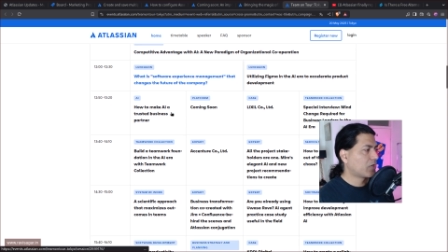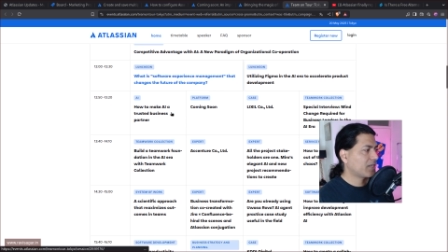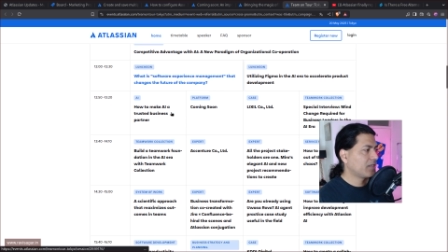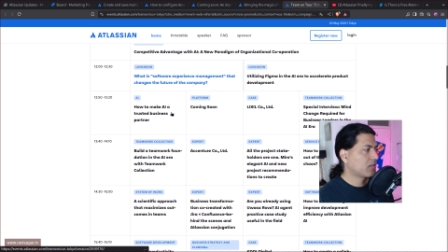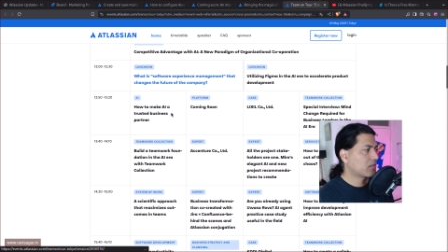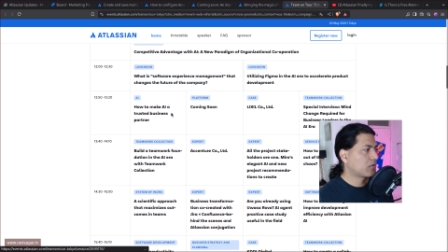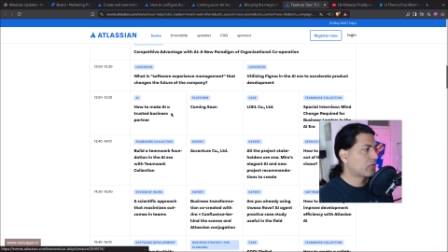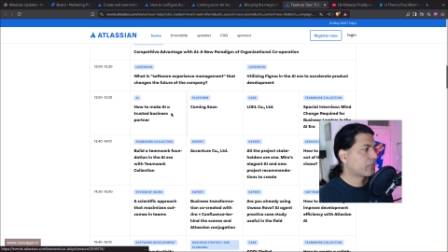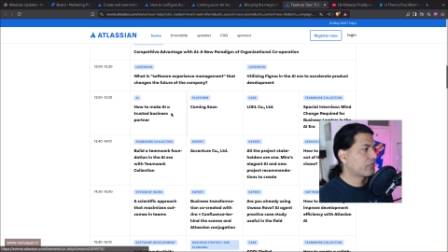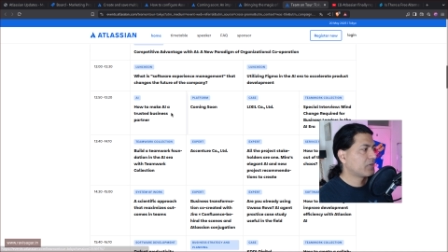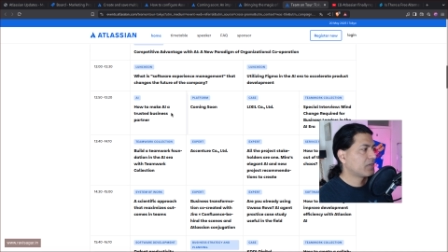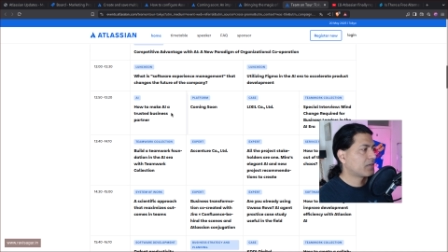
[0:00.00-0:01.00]
What is
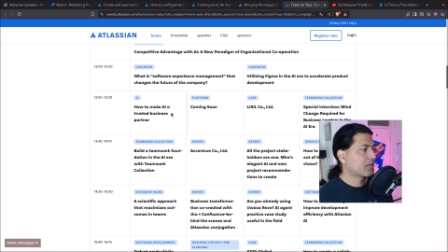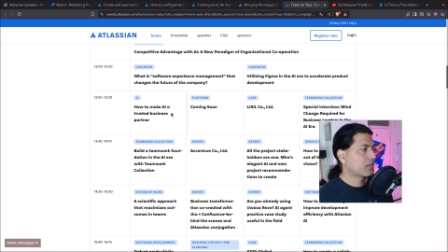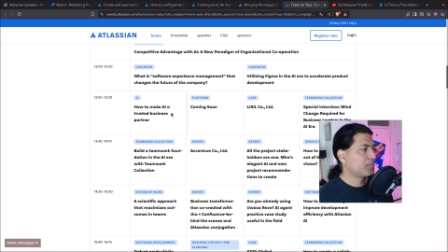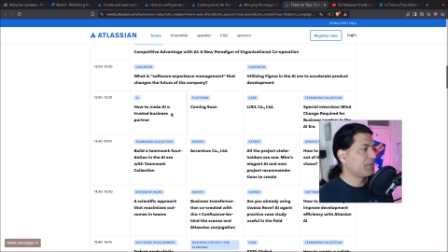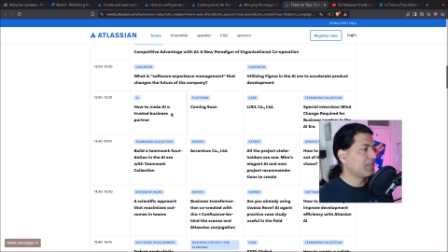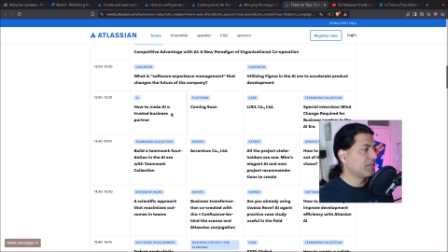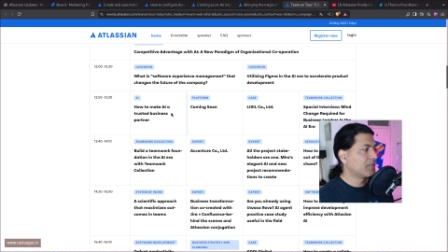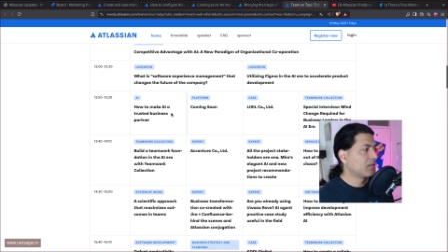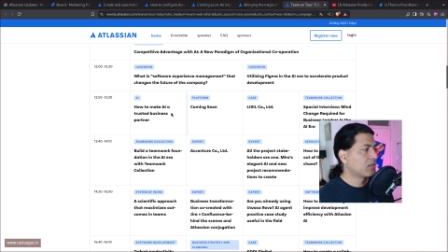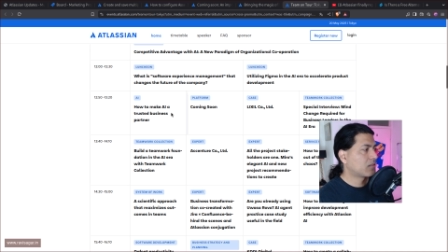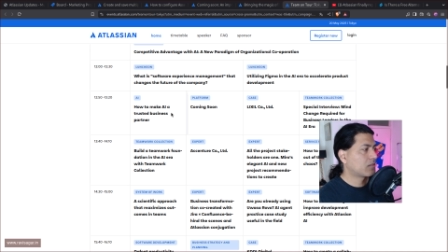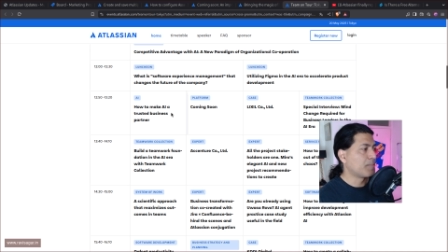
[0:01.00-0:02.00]
software
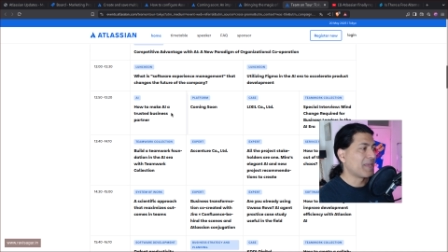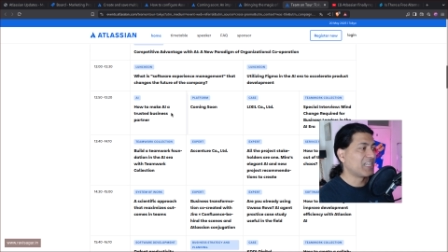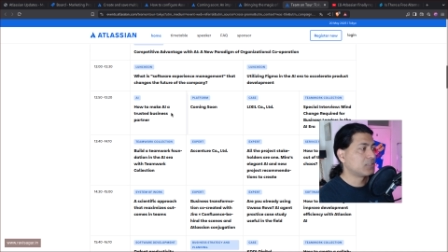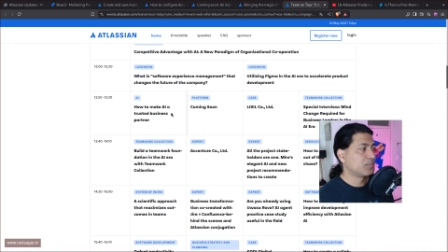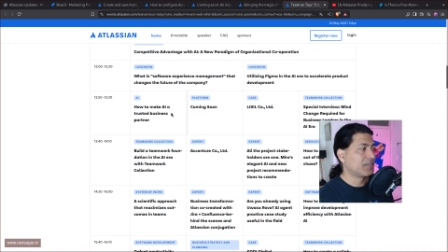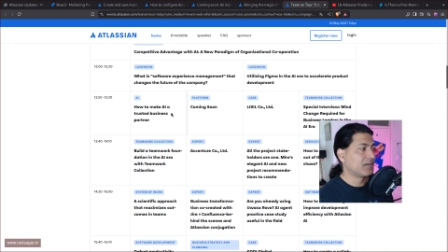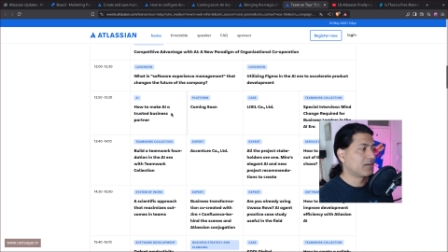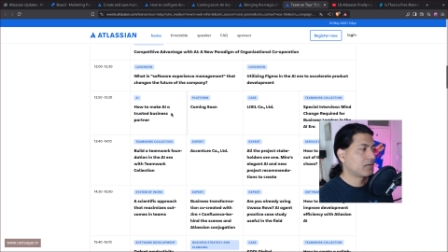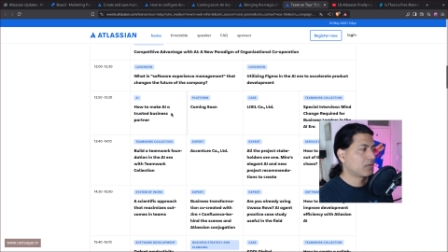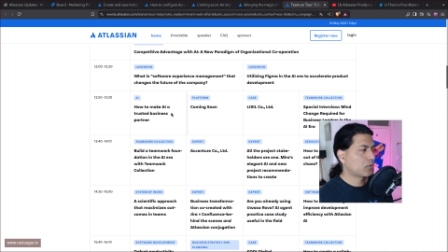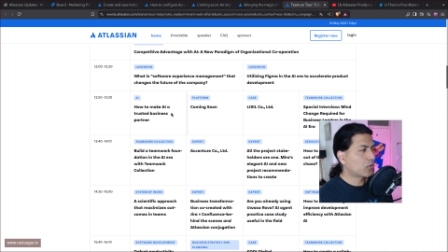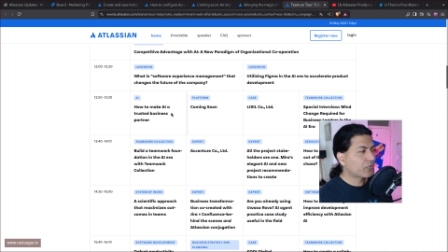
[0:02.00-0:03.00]
experience
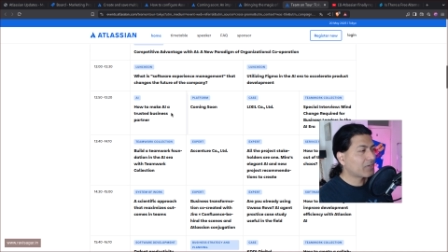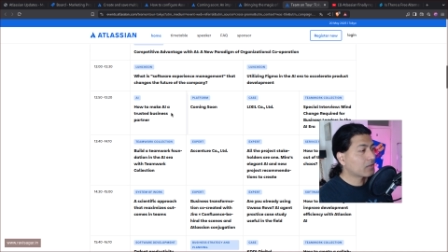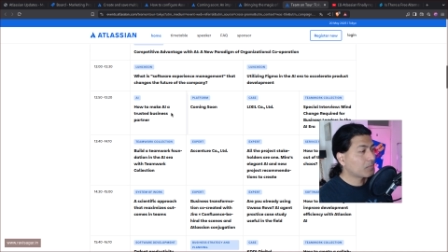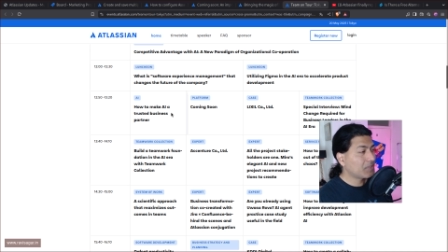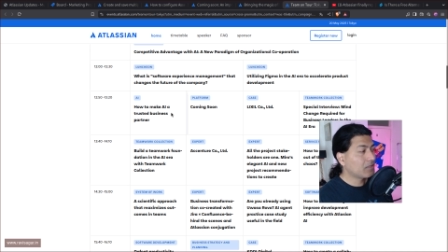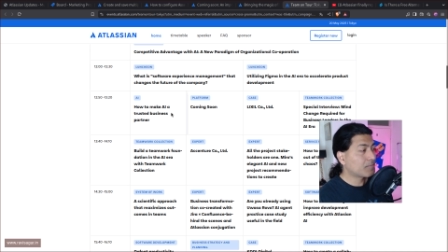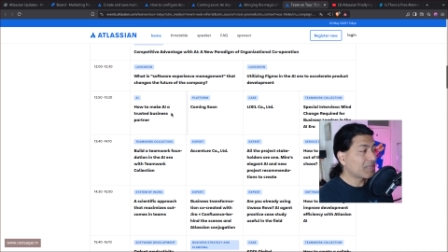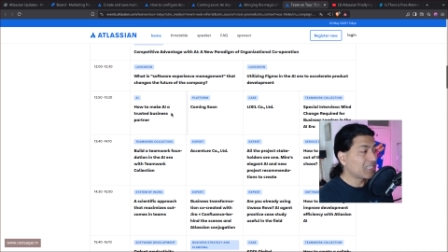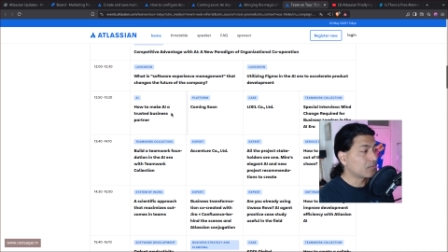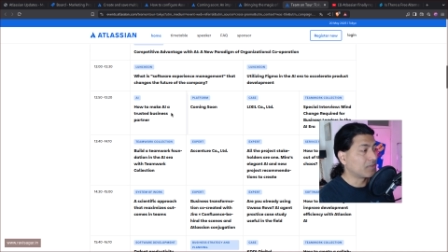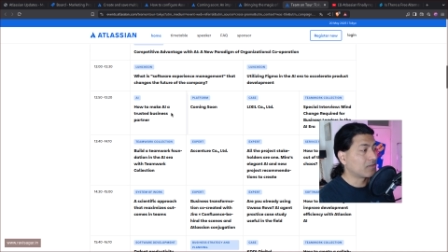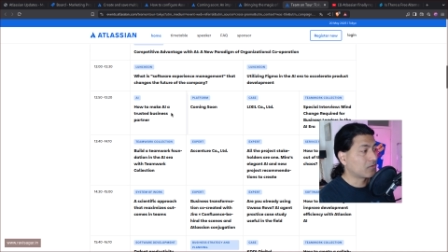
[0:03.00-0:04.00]
management? Software experience
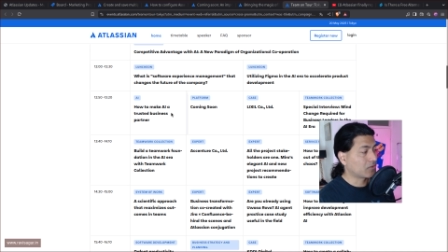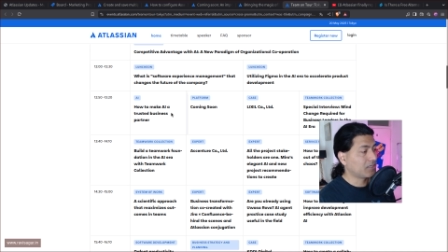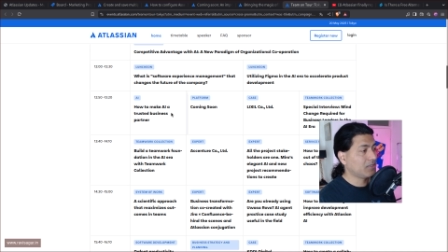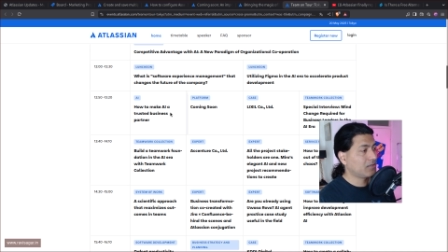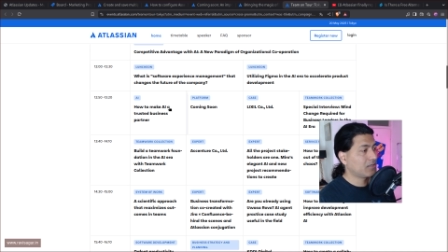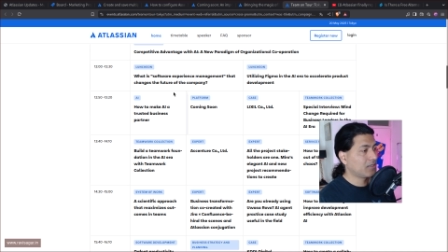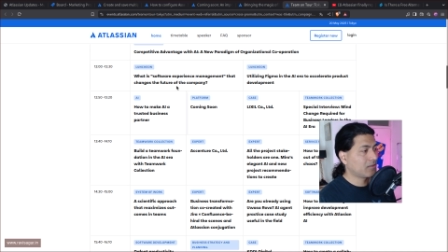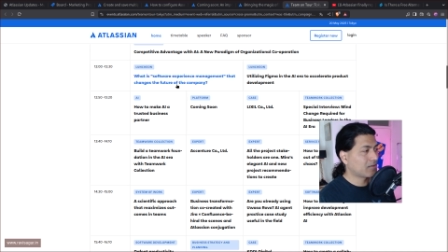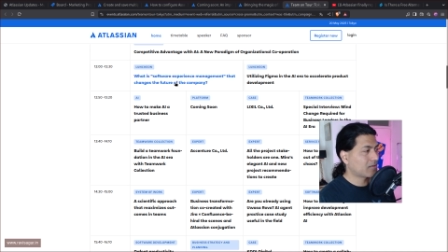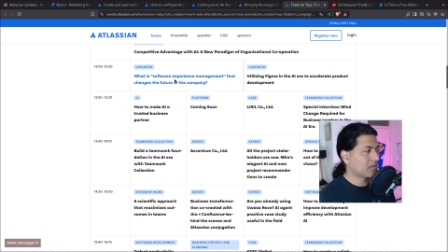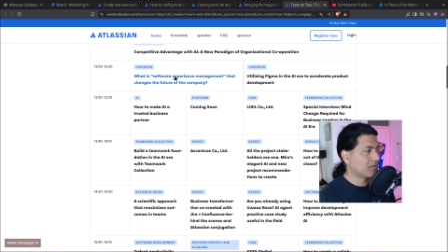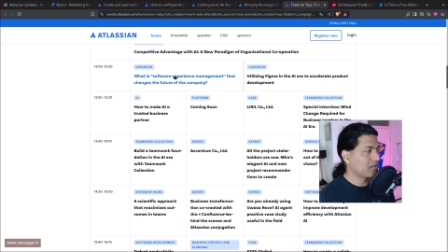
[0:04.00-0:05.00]
management, okay.
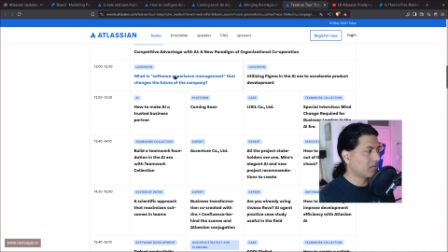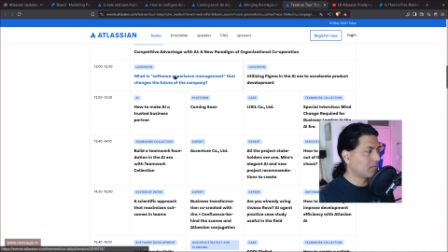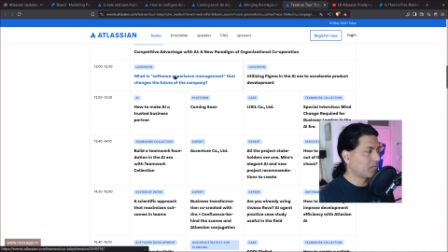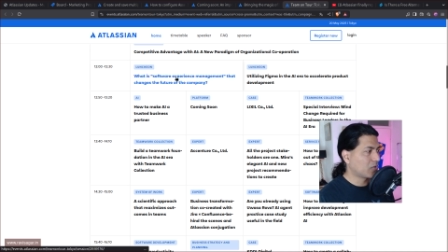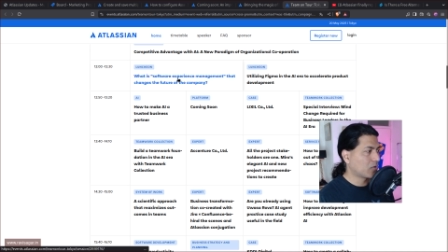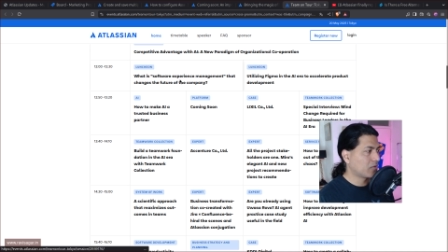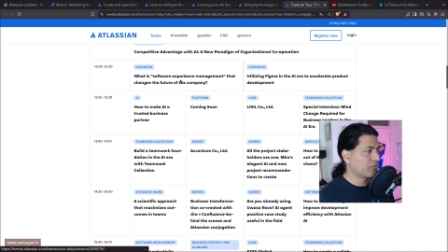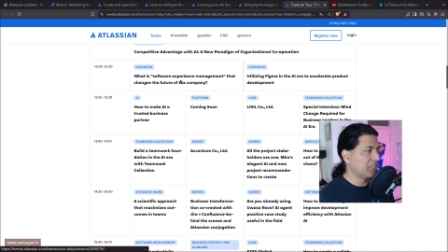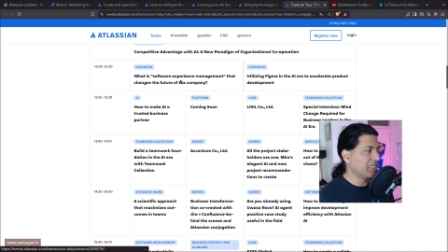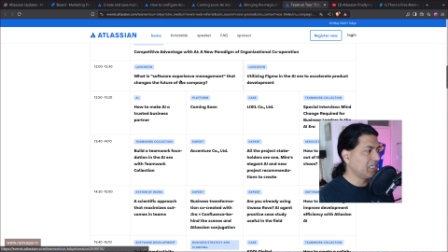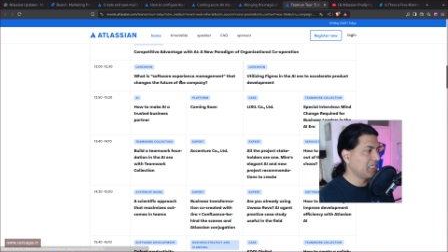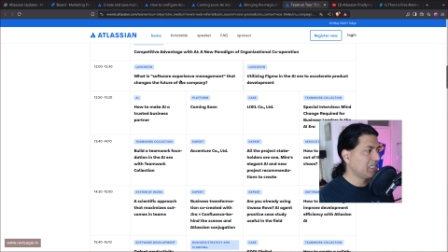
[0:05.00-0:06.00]
Is it because
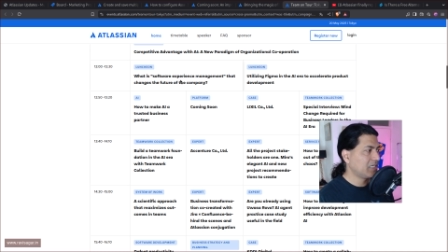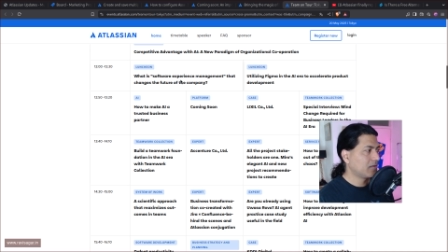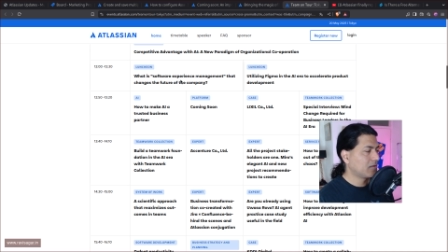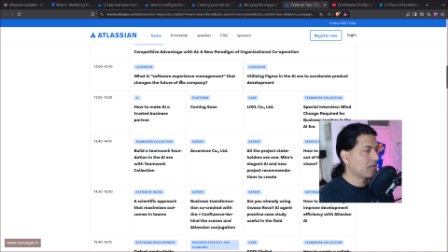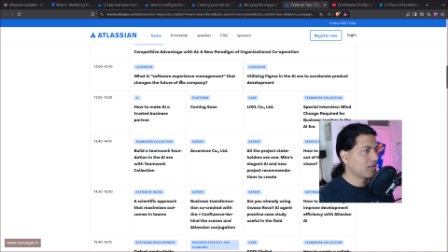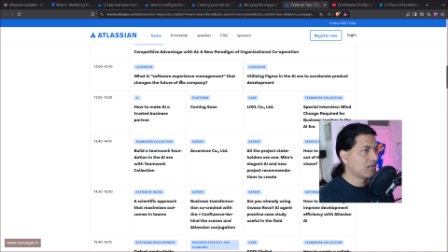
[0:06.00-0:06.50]
of the